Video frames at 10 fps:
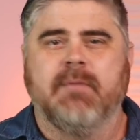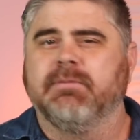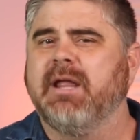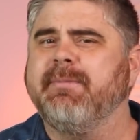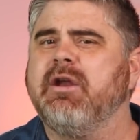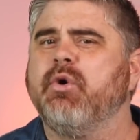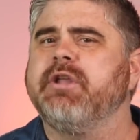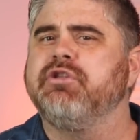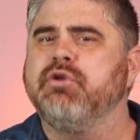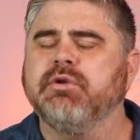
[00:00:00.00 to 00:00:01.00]
But let me know
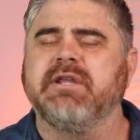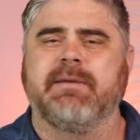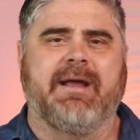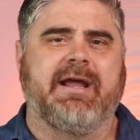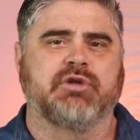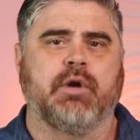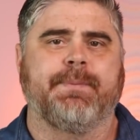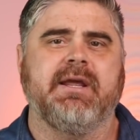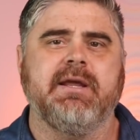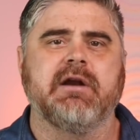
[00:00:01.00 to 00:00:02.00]
what you think about
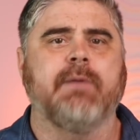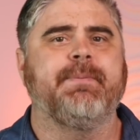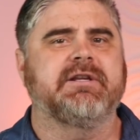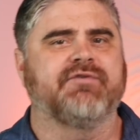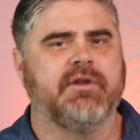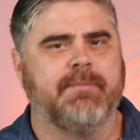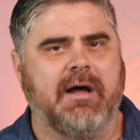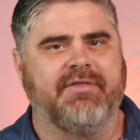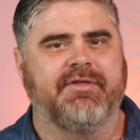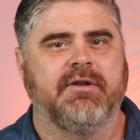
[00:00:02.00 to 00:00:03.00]
XRP and our picks for the
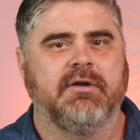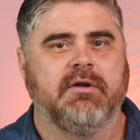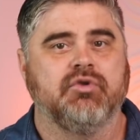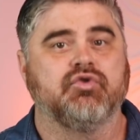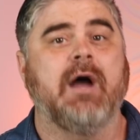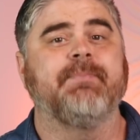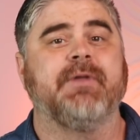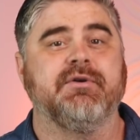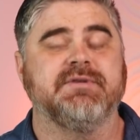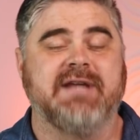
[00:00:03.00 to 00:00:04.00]
month. Drop
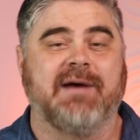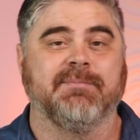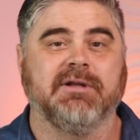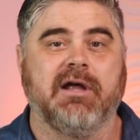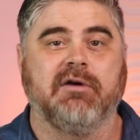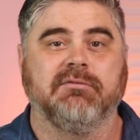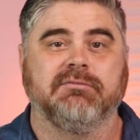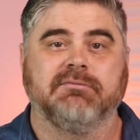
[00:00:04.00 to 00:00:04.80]
those down below.